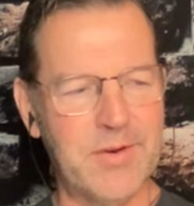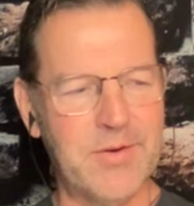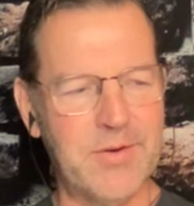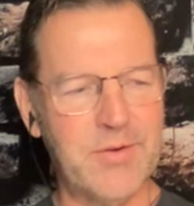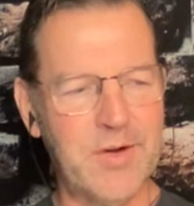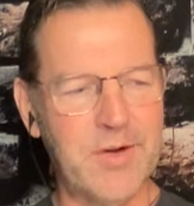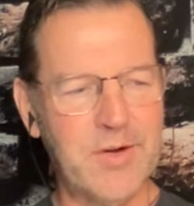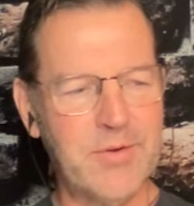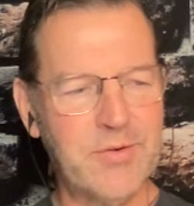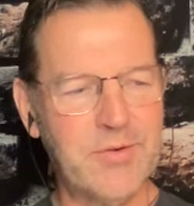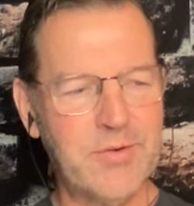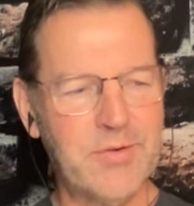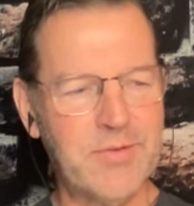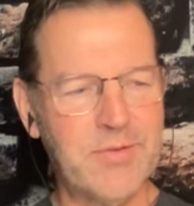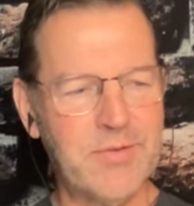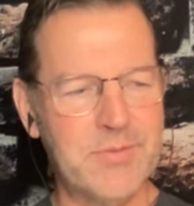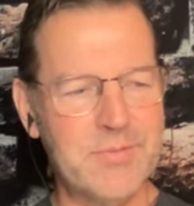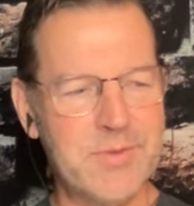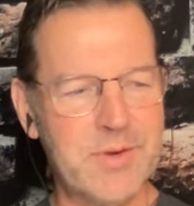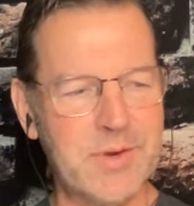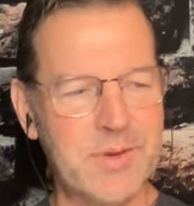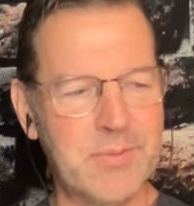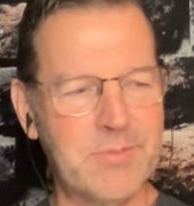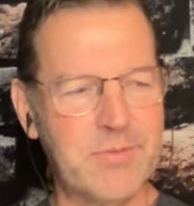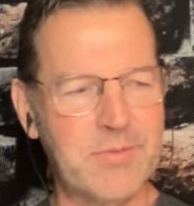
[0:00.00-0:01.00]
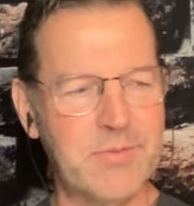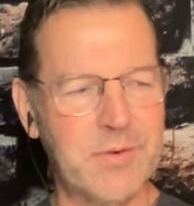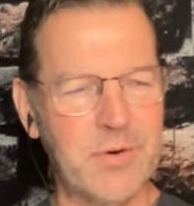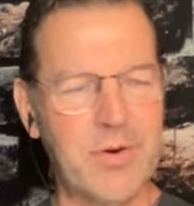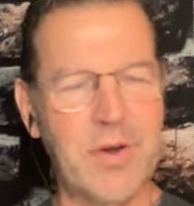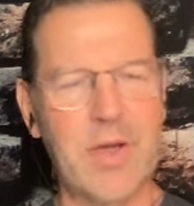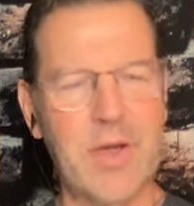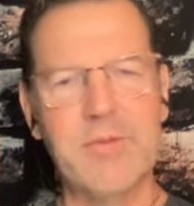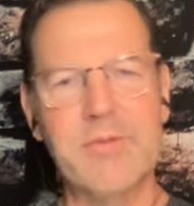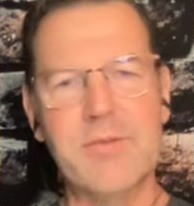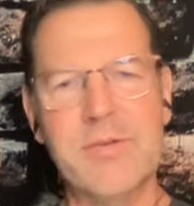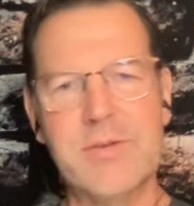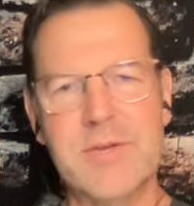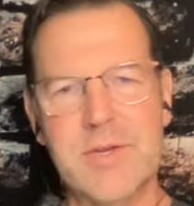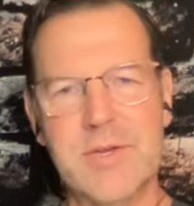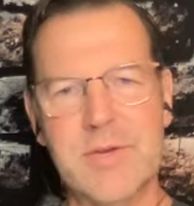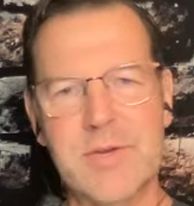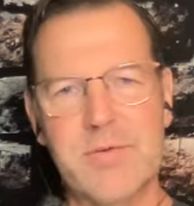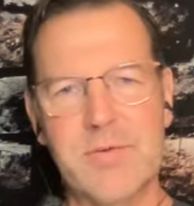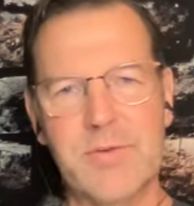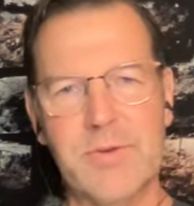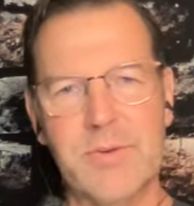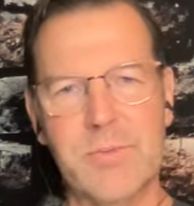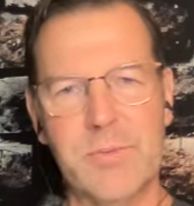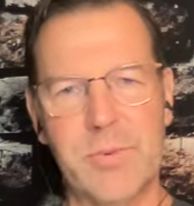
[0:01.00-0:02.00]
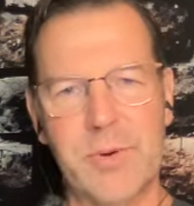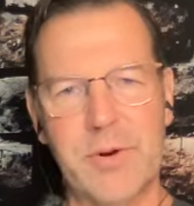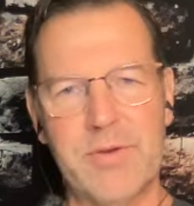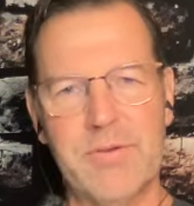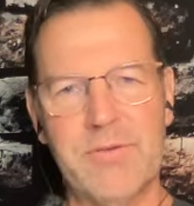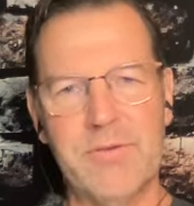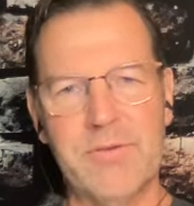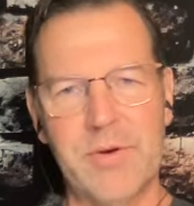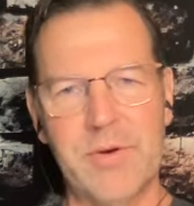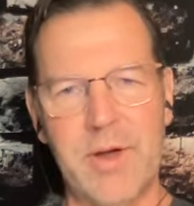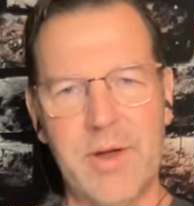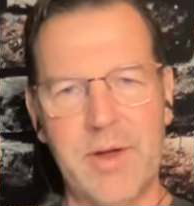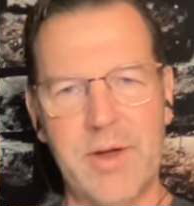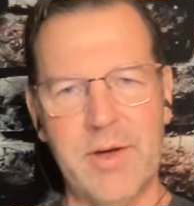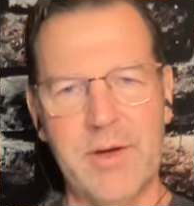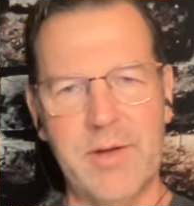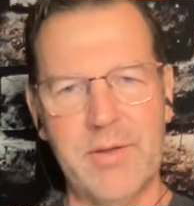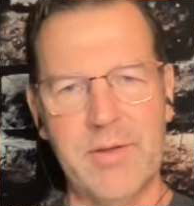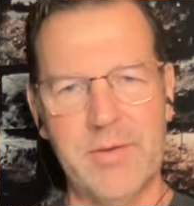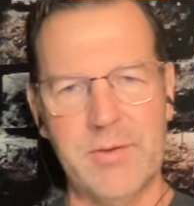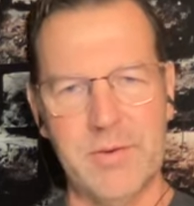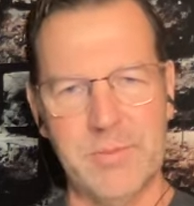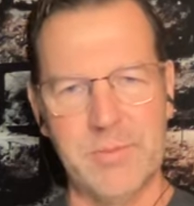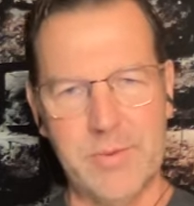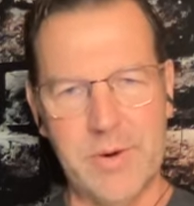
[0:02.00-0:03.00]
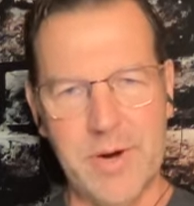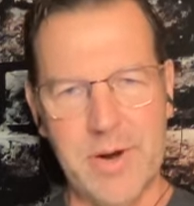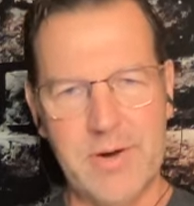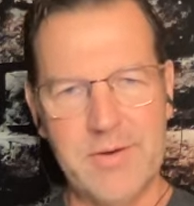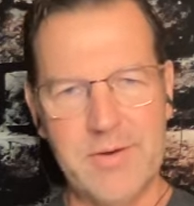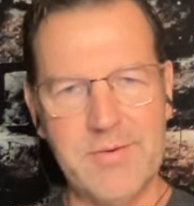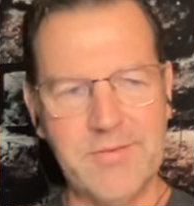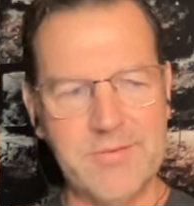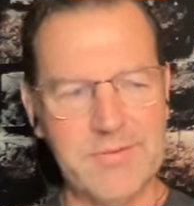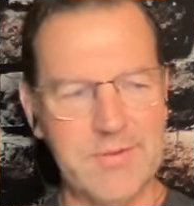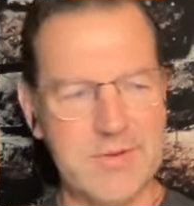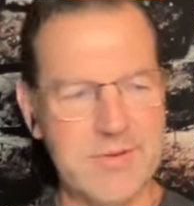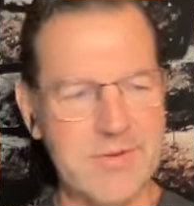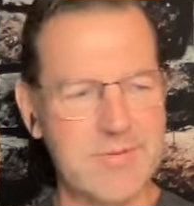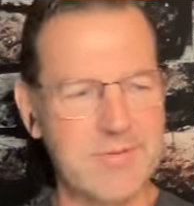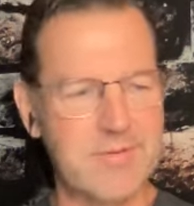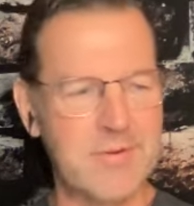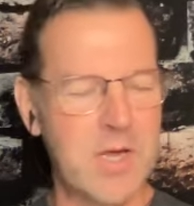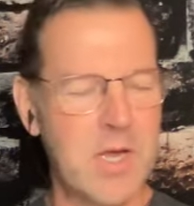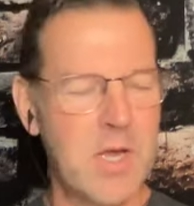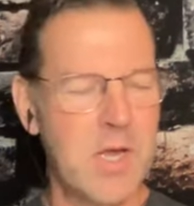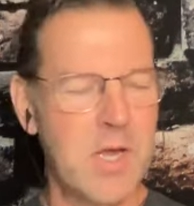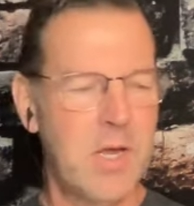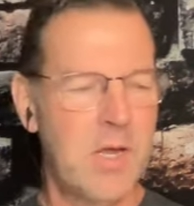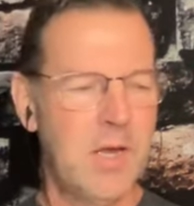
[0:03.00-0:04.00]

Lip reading: And doctors sometimes are hesitant to embrace dry eye in their practices.